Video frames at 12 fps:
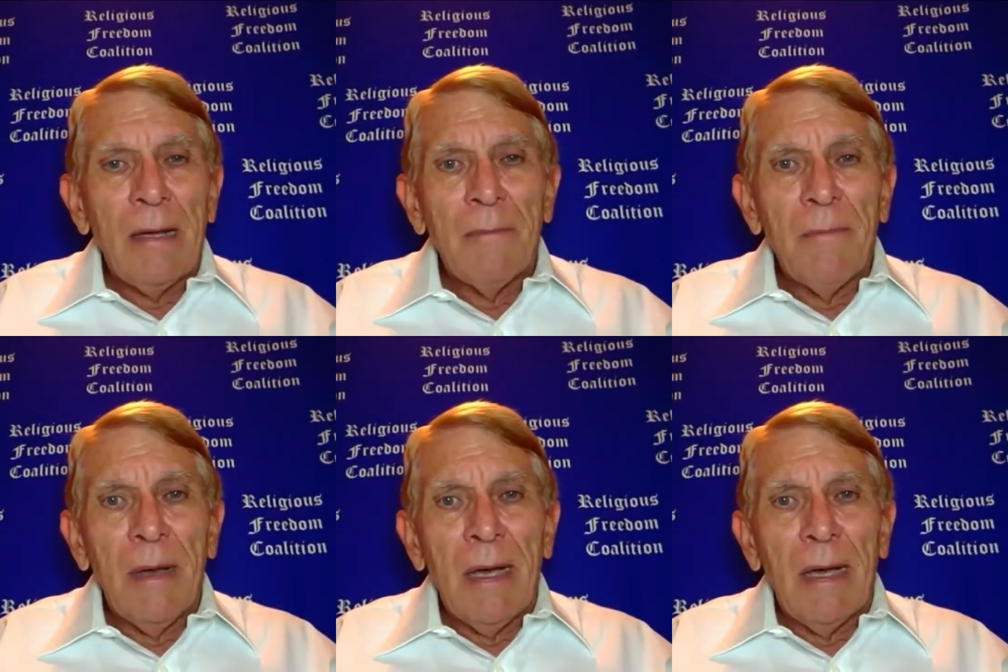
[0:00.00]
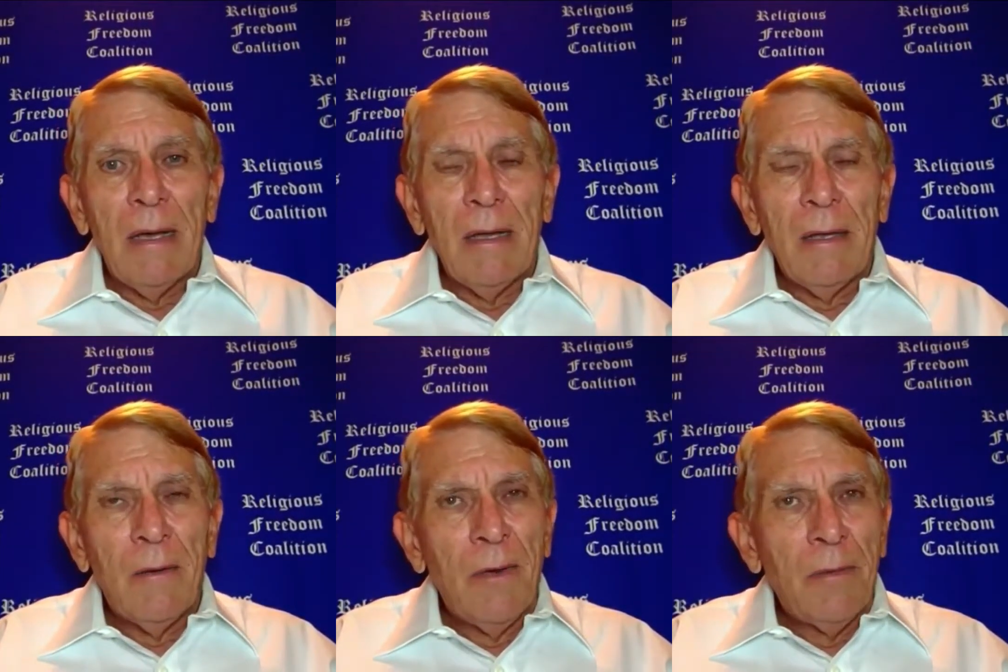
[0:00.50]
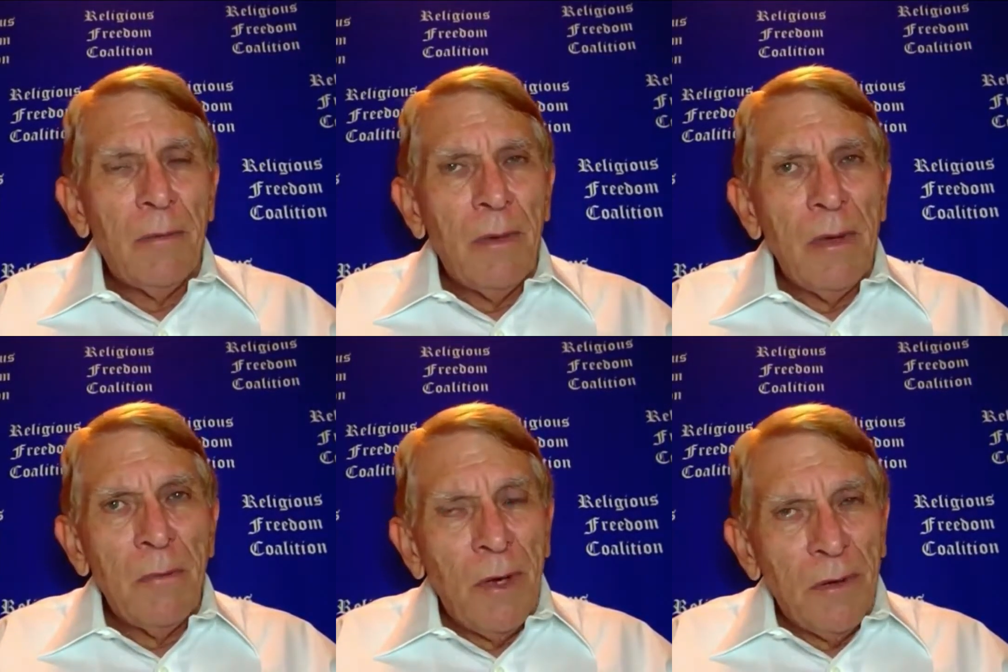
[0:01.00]

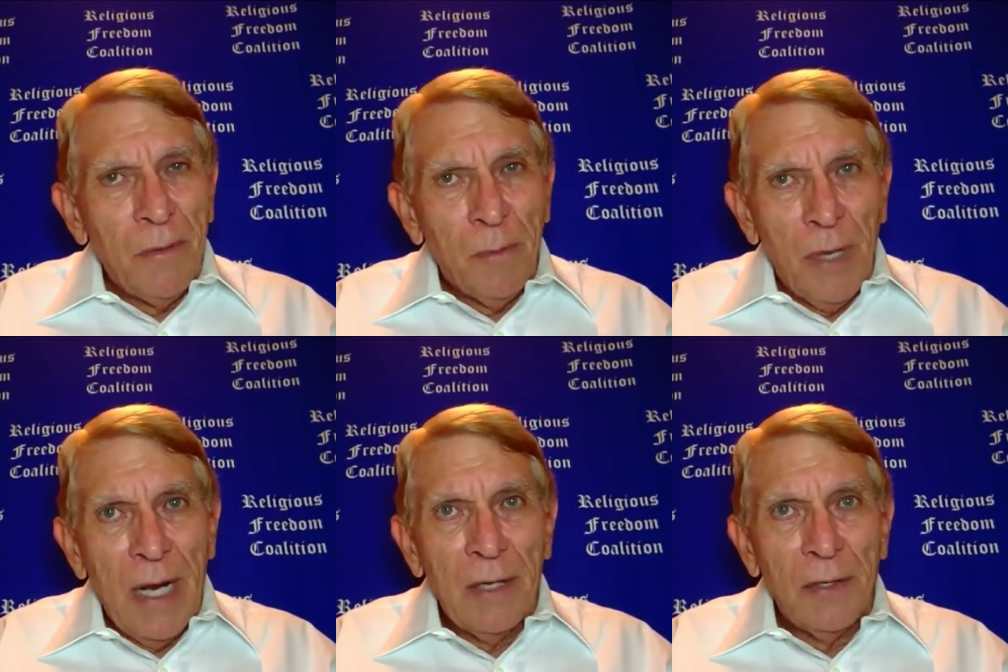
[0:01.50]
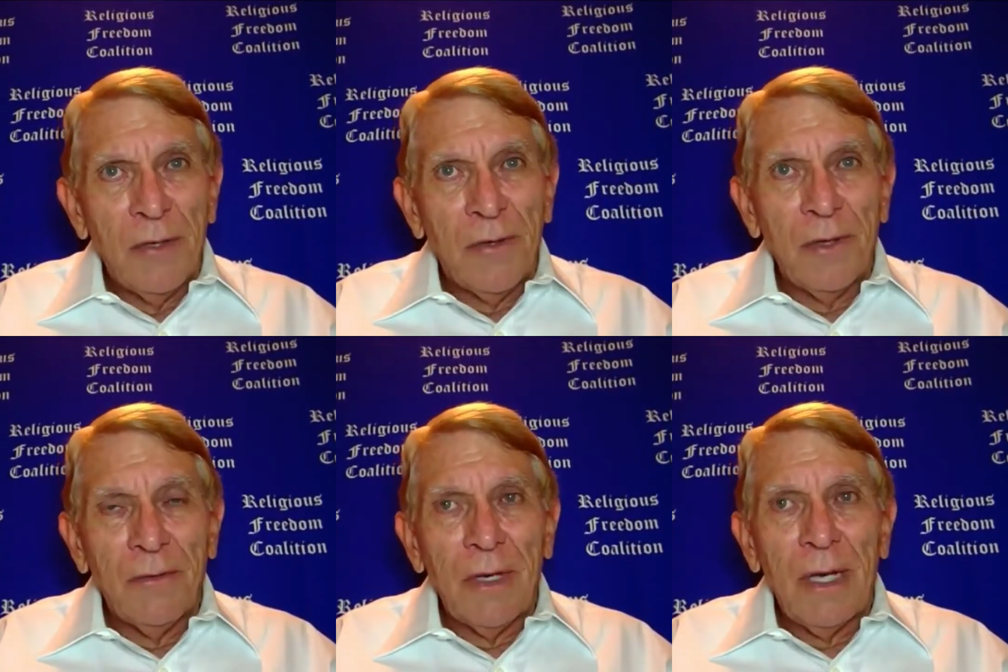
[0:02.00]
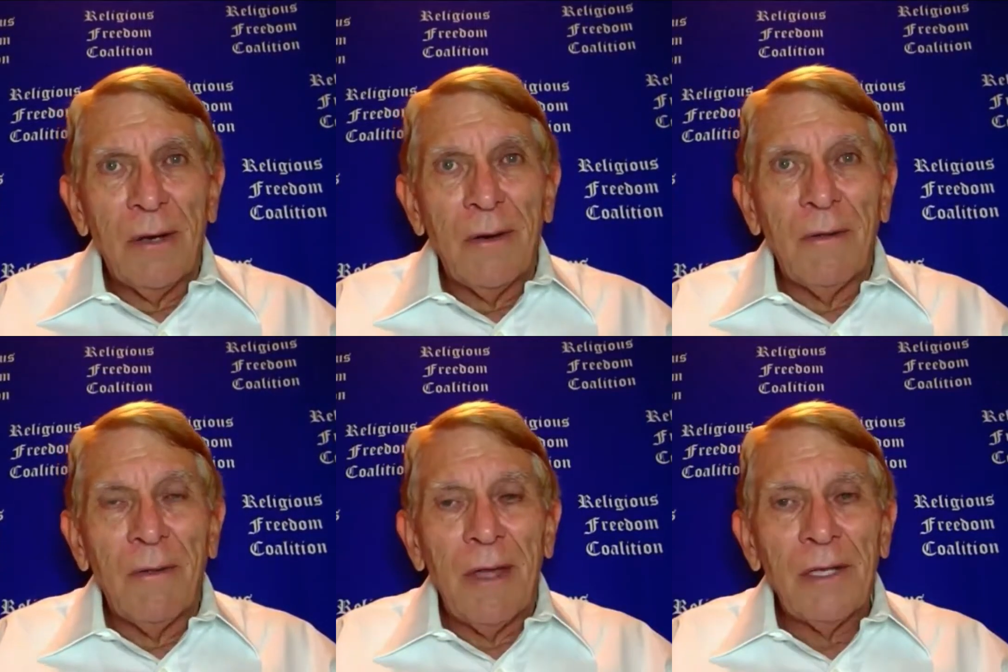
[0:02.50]
We're the branches over
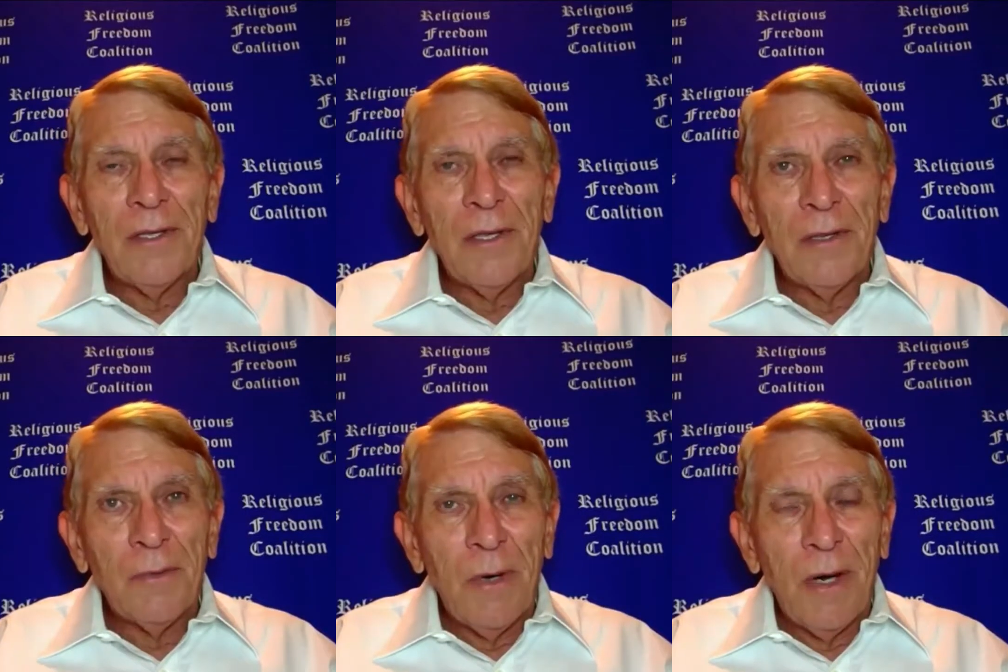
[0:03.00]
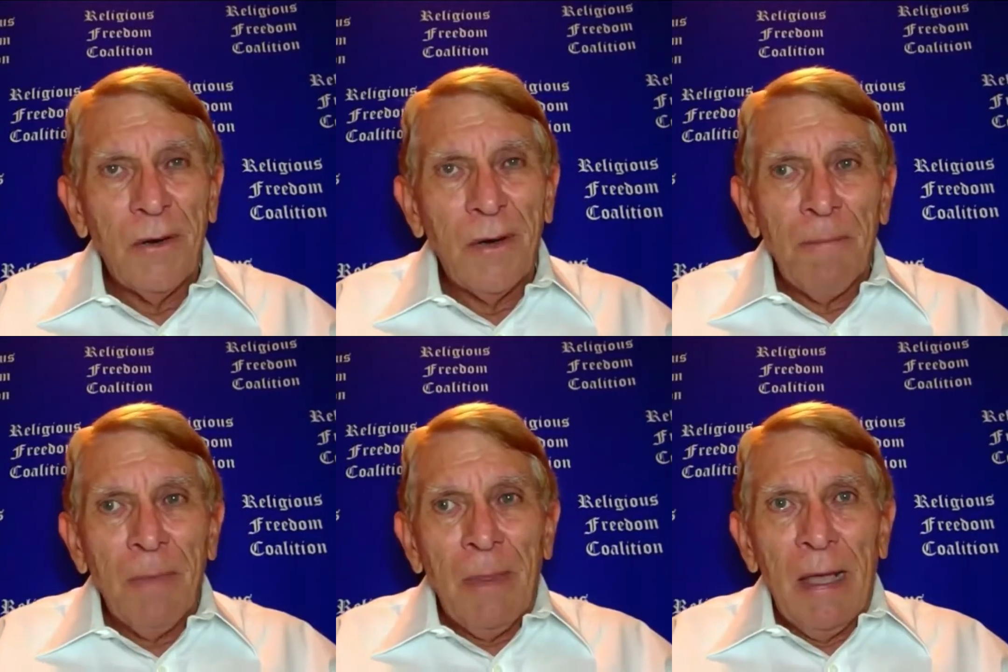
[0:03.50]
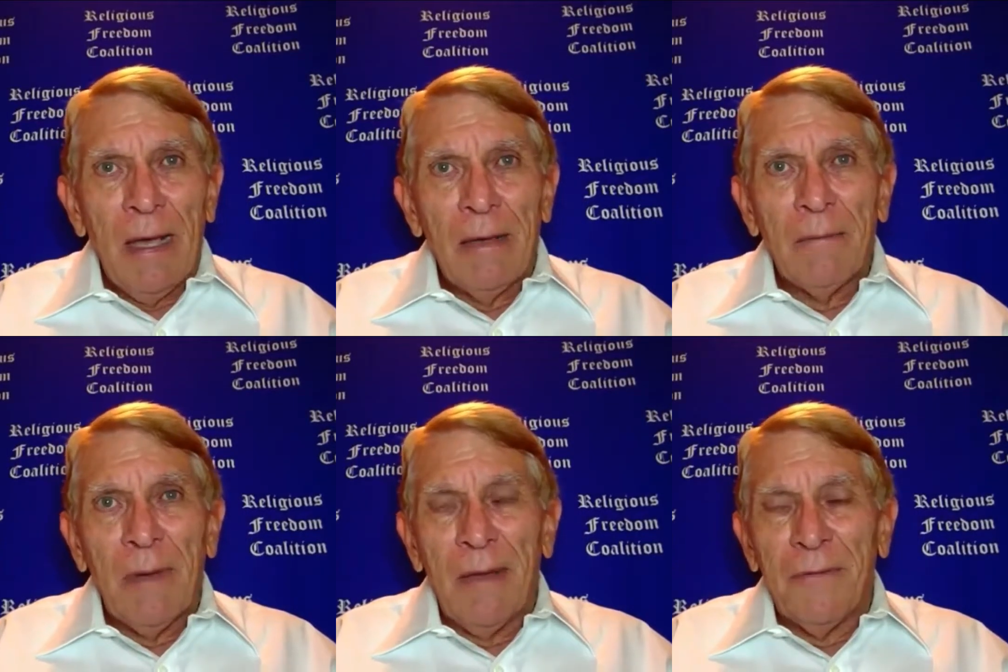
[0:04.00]
here. This is where,
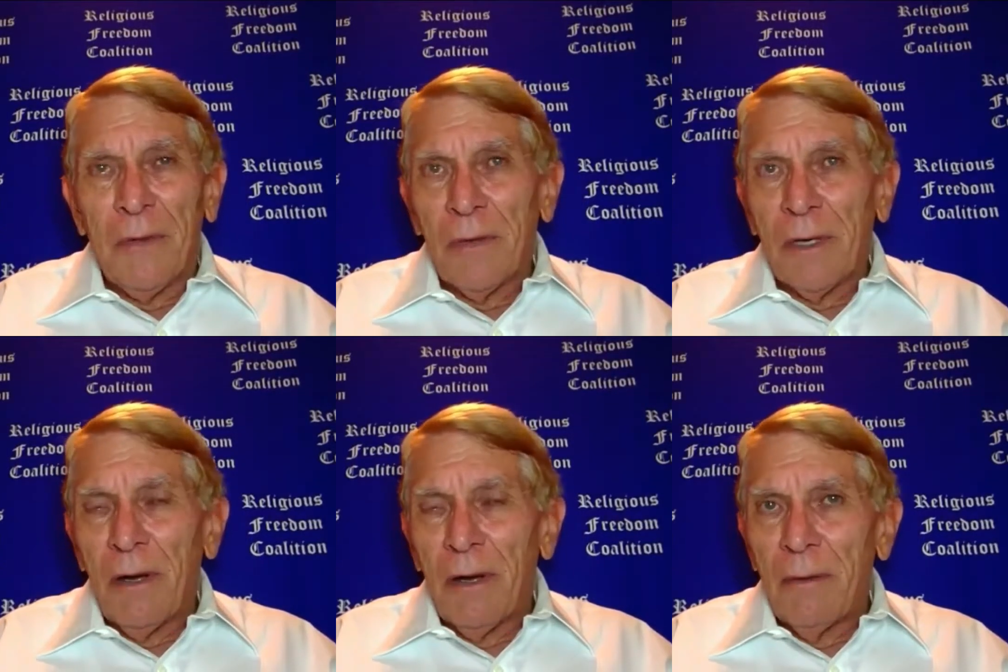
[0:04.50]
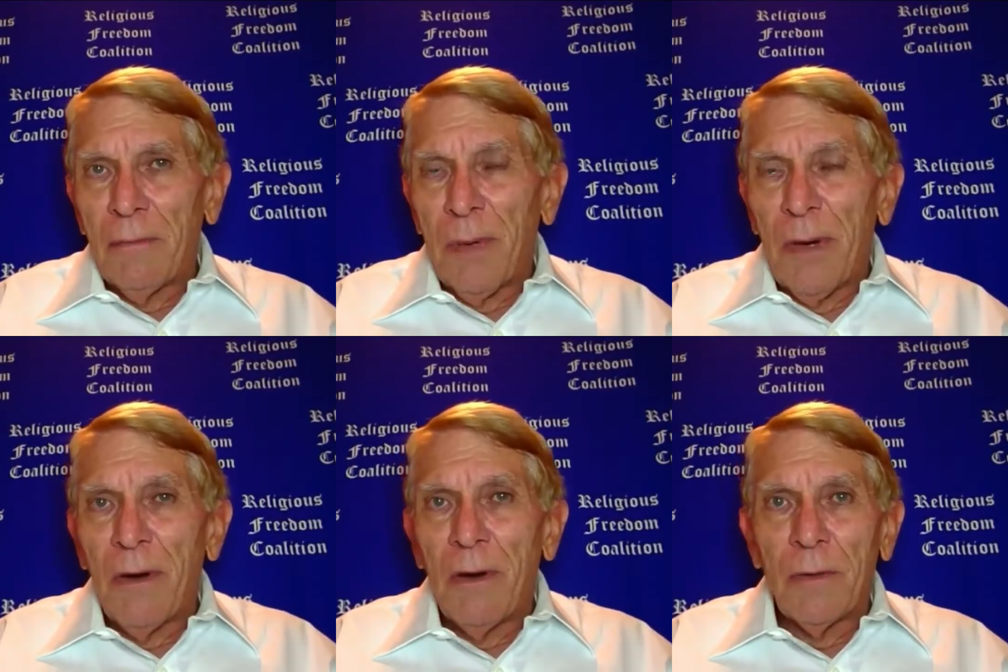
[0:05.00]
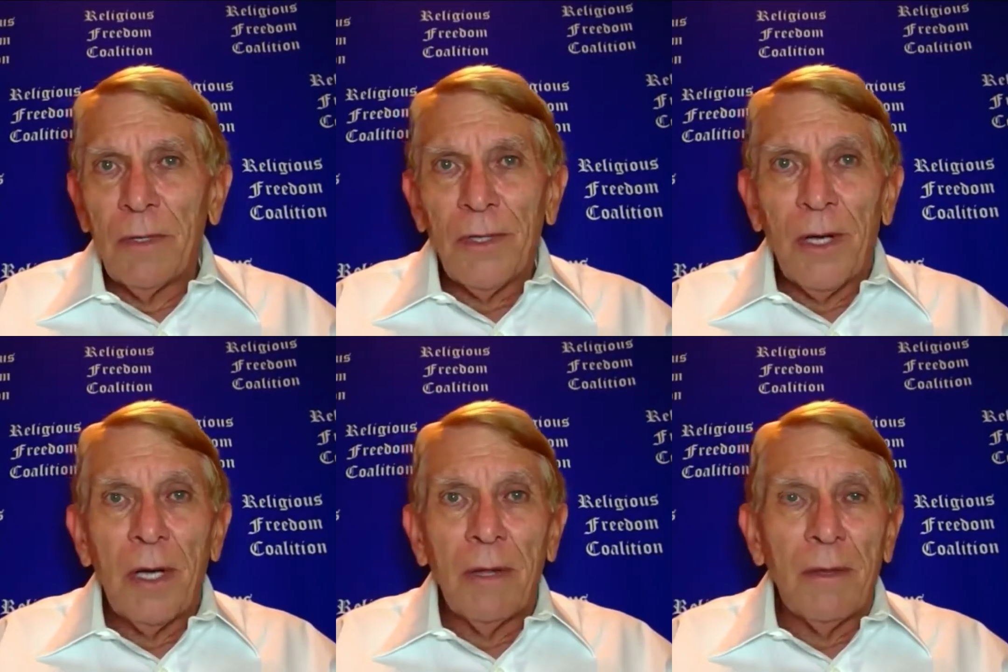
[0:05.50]
if you recall, Paul
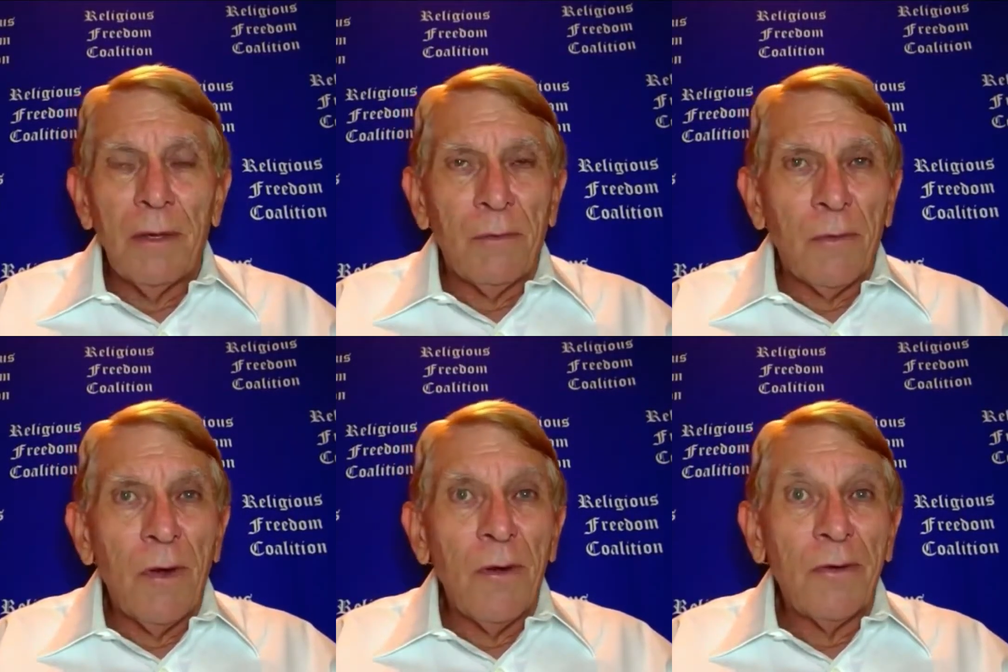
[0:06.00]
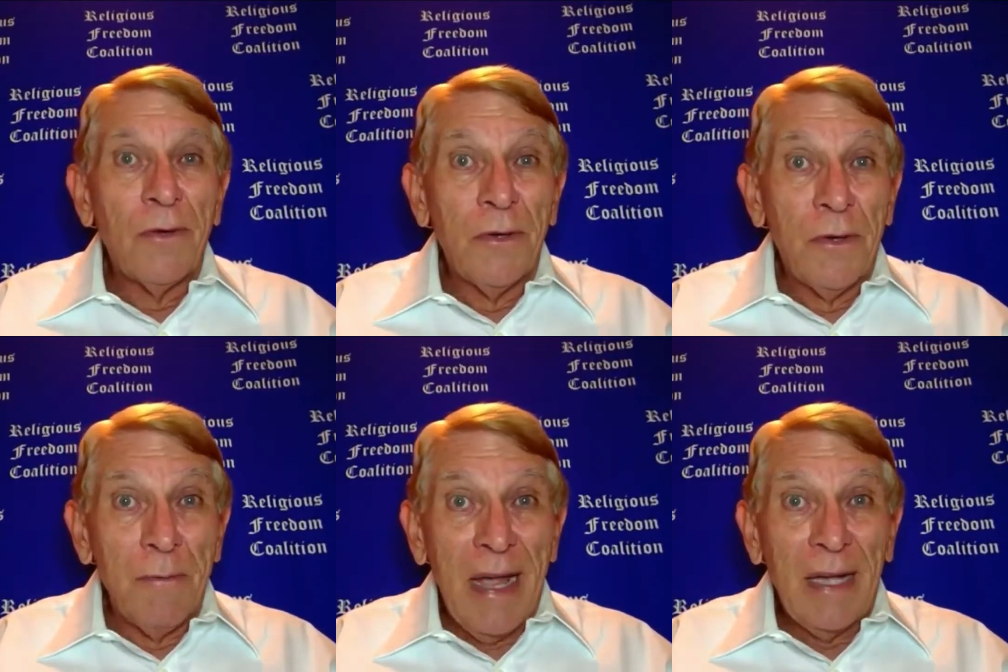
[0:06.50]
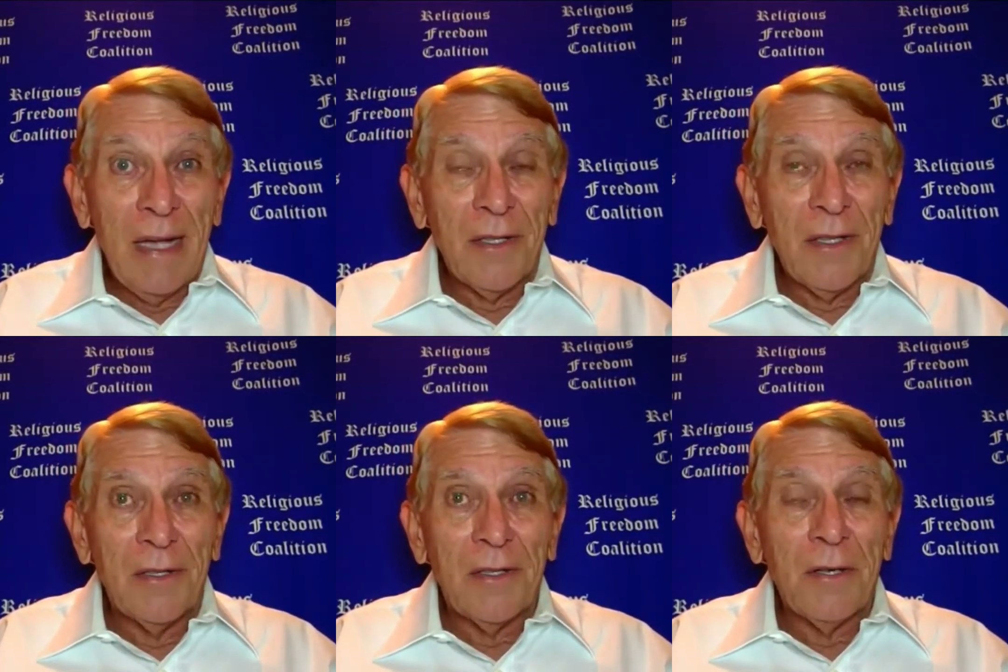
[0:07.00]
was on the road to
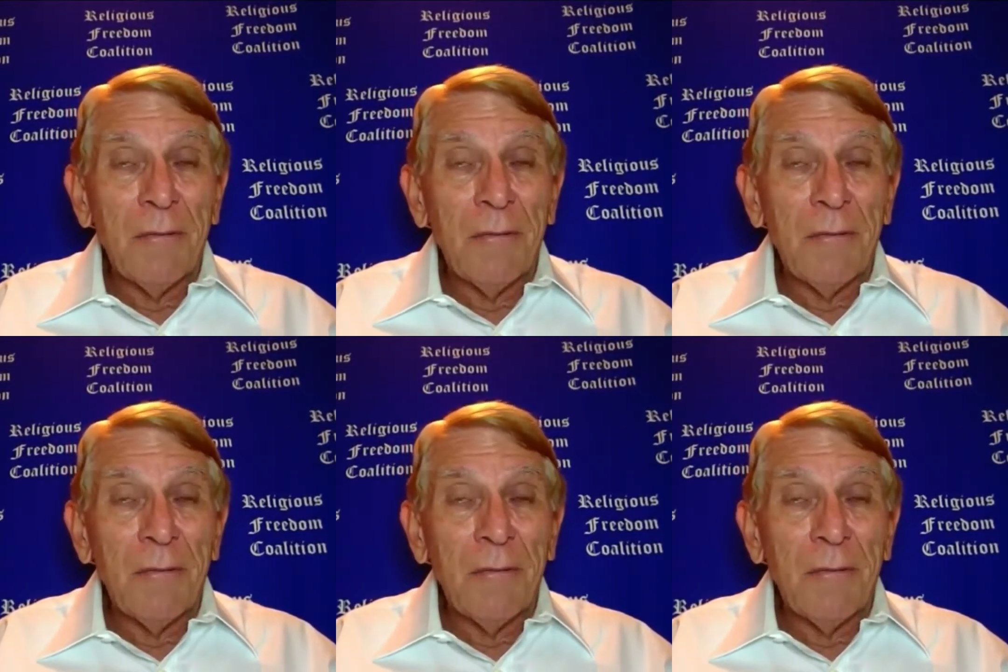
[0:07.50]
Damascus.